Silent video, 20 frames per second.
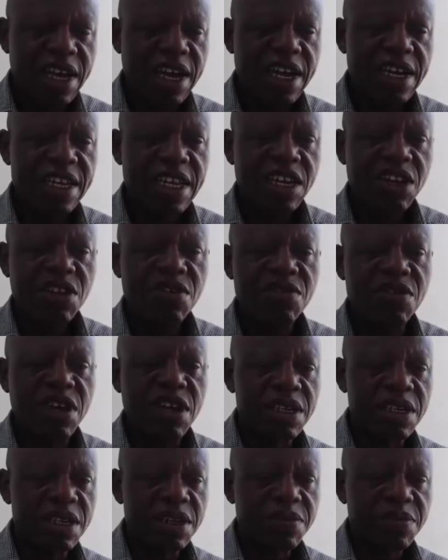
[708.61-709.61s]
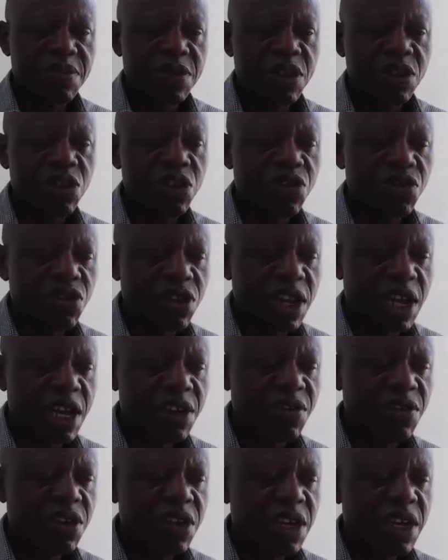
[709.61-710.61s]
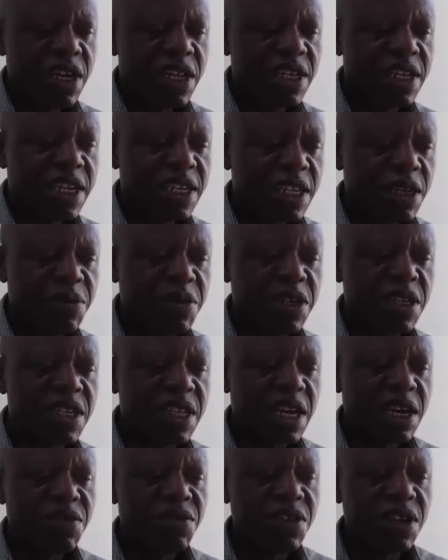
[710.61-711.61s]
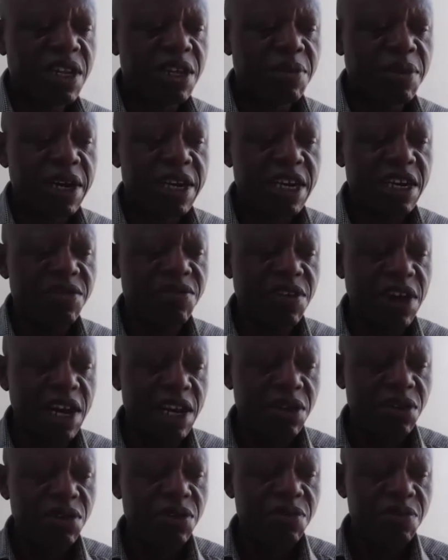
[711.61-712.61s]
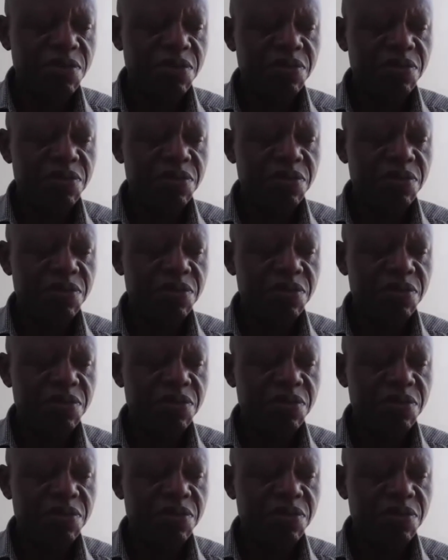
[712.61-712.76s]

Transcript: At the end of the useful life, the asset is having a market value,